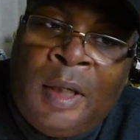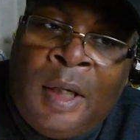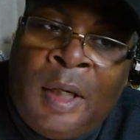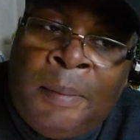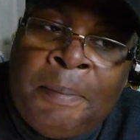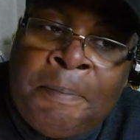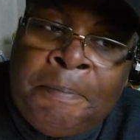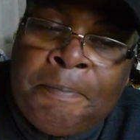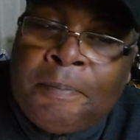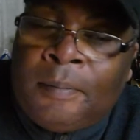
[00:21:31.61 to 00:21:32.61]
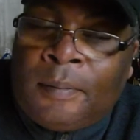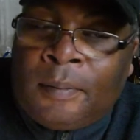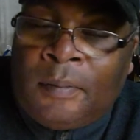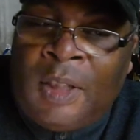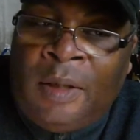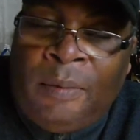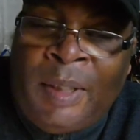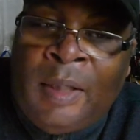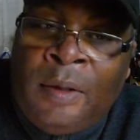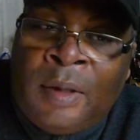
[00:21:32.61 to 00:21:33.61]
You know,
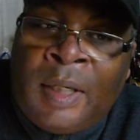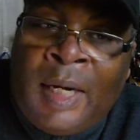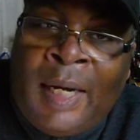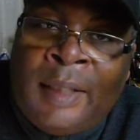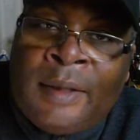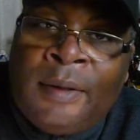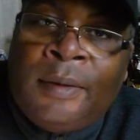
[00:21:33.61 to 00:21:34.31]
when you look at